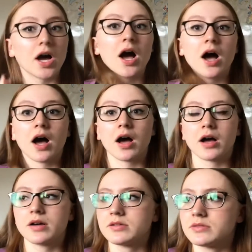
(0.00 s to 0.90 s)

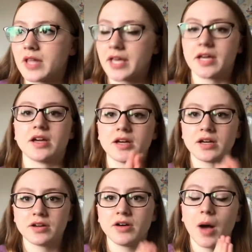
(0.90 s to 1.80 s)
uh like
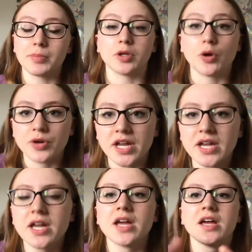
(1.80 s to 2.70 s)
uploading